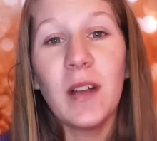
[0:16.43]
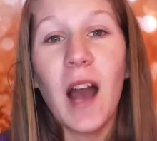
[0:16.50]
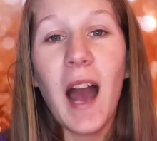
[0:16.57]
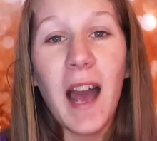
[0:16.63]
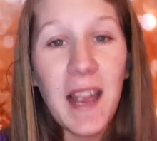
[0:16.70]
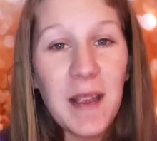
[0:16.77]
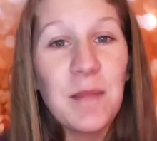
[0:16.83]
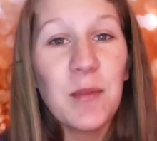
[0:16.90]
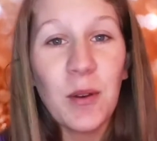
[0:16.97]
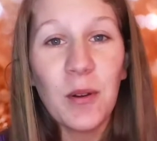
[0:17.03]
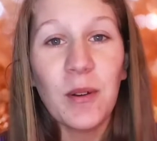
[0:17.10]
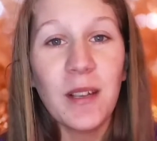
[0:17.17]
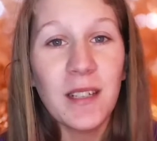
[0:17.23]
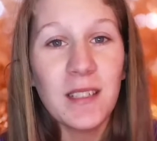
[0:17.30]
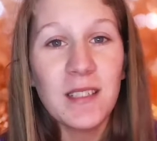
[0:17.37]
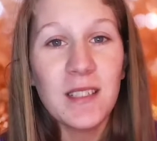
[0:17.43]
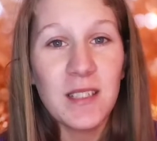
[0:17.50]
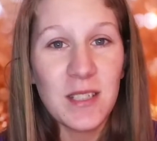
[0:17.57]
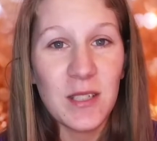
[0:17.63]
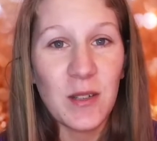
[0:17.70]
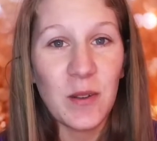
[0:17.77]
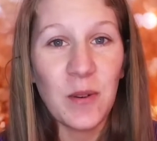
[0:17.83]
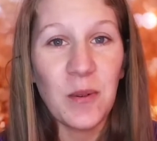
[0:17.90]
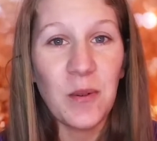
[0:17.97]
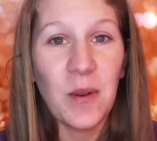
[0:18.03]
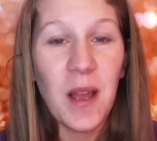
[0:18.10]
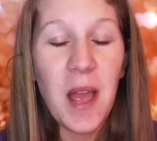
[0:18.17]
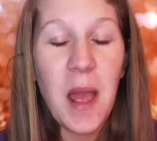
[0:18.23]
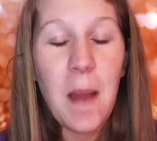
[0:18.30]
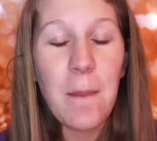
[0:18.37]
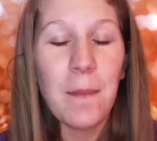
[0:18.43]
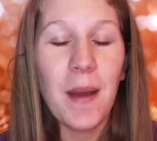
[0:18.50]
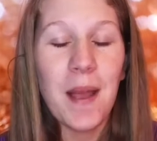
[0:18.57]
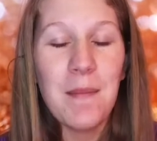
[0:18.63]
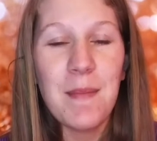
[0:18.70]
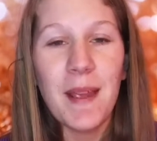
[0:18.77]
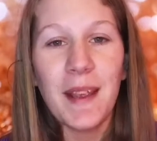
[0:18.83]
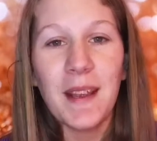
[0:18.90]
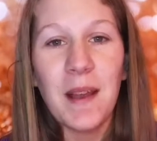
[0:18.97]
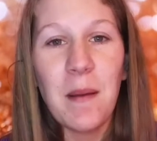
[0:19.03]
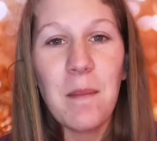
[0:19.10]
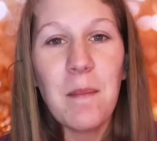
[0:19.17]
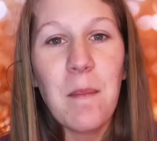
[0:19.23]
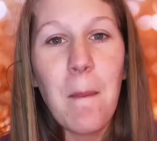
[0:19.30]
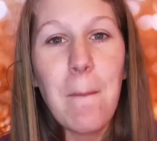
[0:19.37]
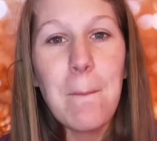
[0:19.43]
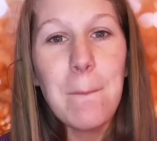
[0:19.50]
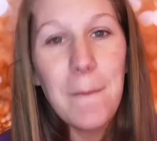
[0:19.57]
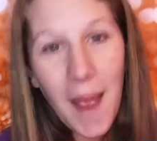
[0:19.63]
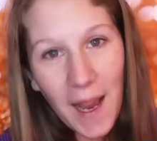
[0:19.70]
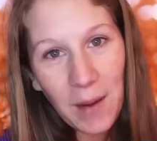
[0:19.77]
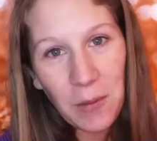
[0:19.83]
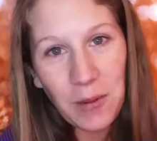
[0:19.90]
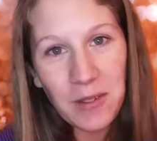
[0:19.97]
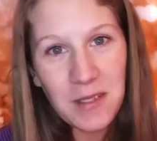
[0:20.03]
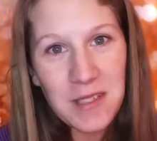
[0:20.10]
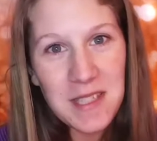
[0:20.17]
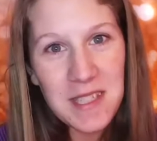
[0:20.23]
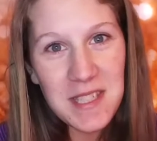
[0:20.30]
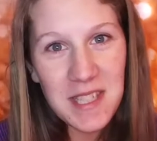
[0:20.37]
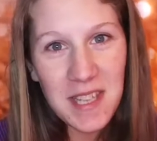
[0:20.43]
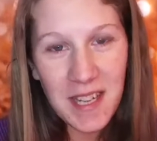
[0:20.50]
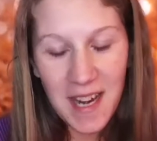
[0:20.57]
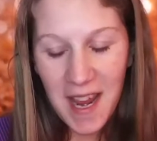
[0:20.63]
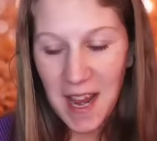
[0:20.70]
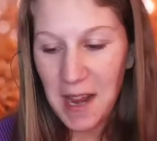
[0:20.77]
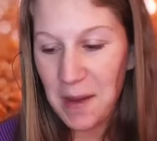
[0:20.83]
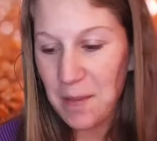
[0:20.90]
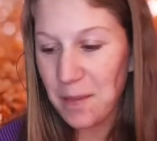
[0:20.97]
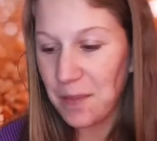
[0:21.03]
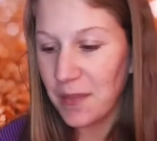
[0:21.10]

I am going to do my makeup backwards today.